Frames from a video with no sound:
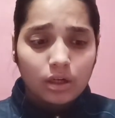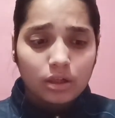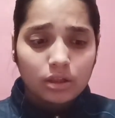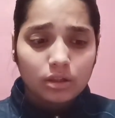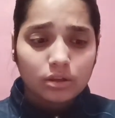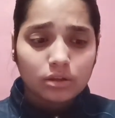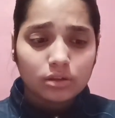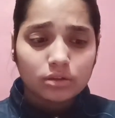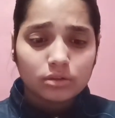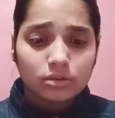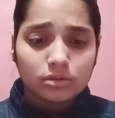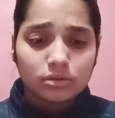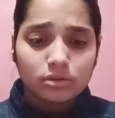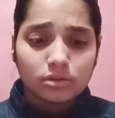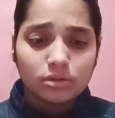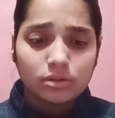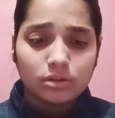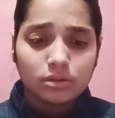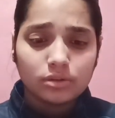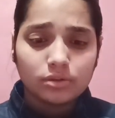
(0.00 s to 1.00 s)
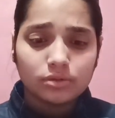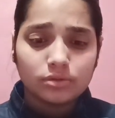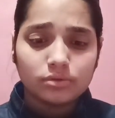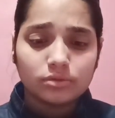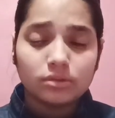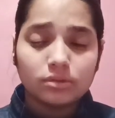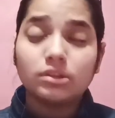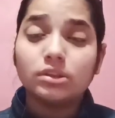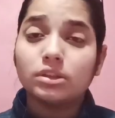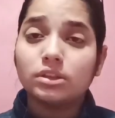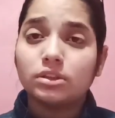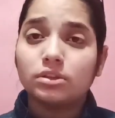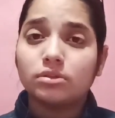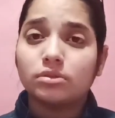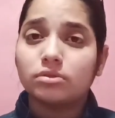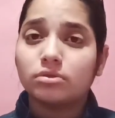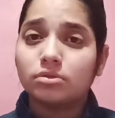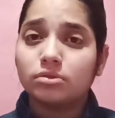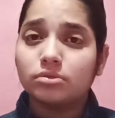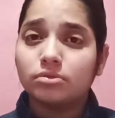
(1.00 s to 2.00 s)
uh,
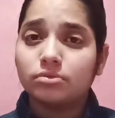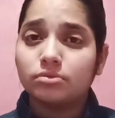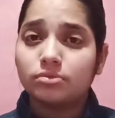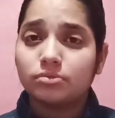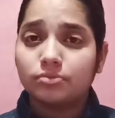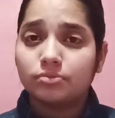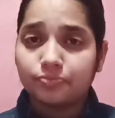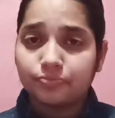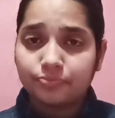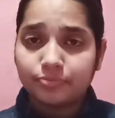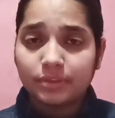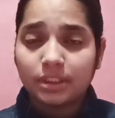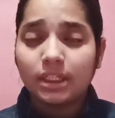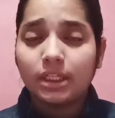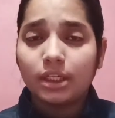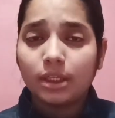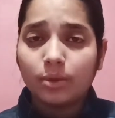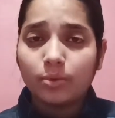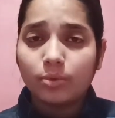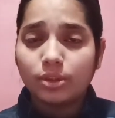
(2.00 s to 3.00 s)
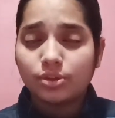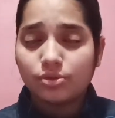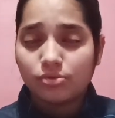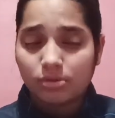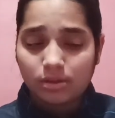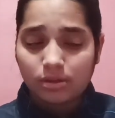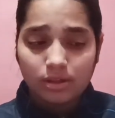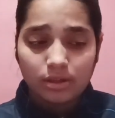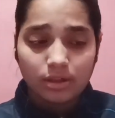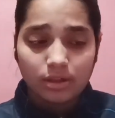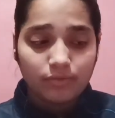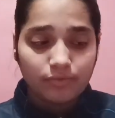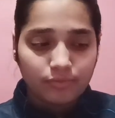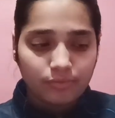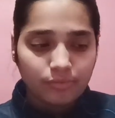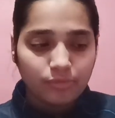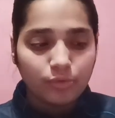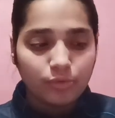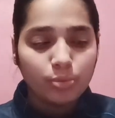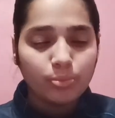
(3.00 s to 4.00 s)
the individual, the
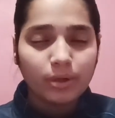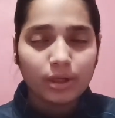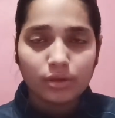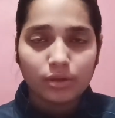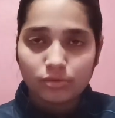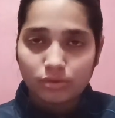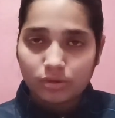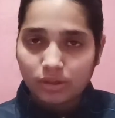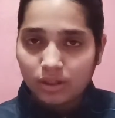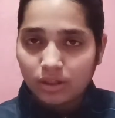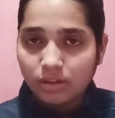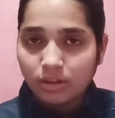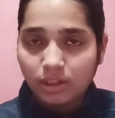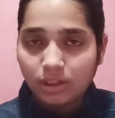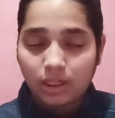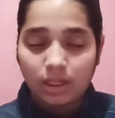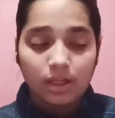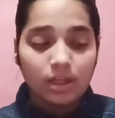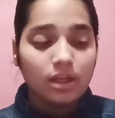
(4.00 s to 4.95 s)
woman or the girl